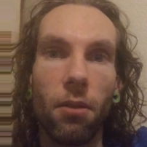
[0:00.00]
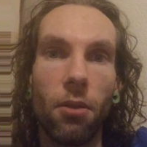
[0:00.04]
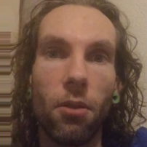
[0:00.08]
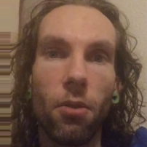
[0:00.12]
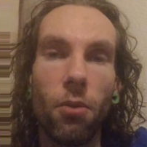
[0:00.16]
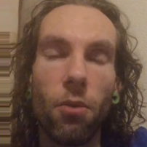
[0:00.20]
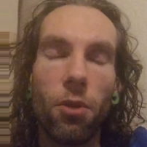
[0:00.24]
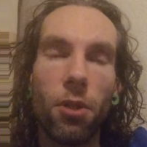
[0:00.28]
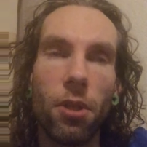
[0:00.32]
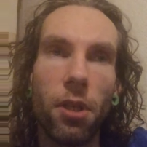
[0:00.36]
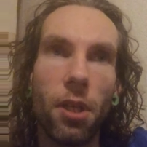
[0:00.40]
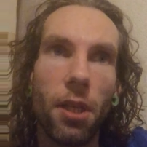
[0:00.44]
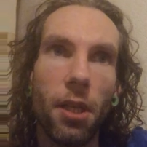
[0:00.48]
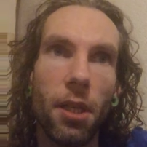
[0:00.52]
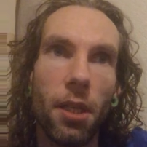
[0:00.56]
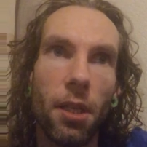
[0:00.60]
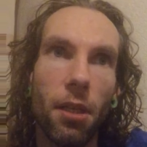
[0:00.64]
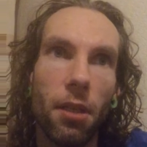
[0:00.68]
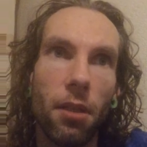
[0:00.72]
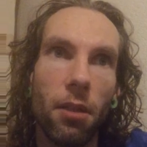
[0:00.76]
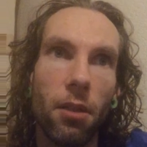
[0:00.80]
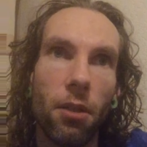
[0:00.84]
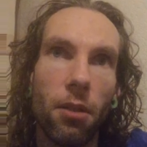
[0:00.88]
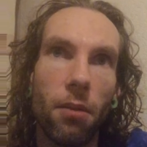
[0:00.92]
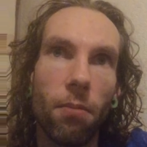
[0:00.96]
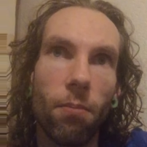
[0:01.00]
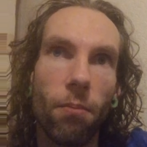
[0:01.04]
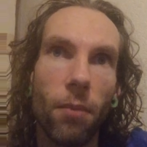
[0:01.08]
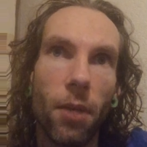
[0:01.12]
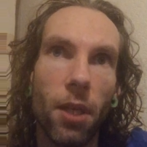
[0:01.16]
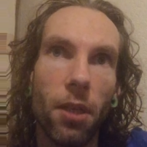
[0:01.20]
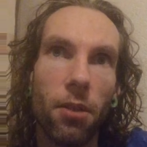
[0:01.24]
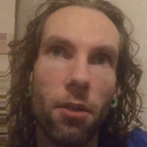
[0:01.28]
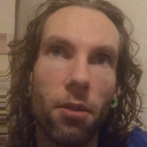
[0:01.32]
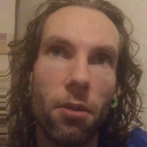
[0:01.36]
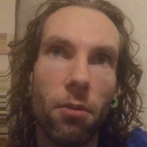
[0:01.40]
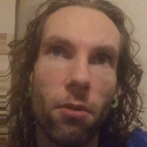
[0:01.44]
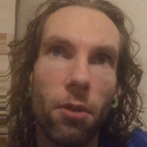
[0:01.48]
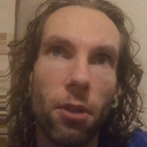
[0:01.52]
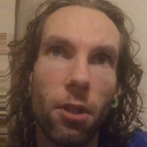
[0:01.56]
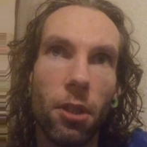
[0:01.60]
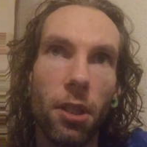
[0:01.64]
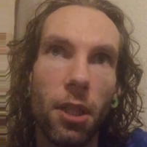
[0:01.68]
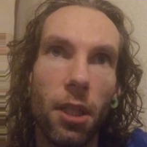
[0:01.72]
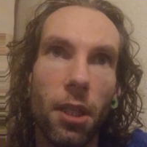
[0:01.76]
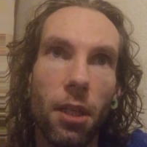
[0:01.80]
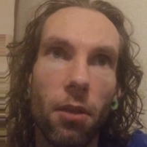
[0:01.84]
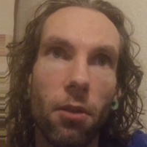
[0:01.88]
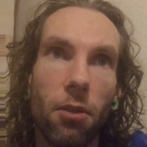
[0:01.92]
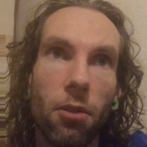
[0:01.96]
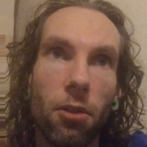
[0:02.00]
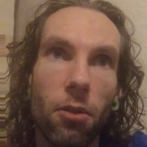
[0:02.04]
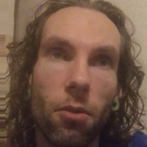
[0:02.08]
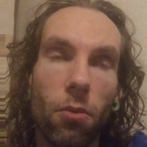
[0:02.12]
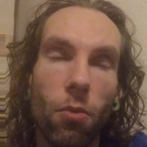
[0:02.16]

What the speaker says: usually my scooter did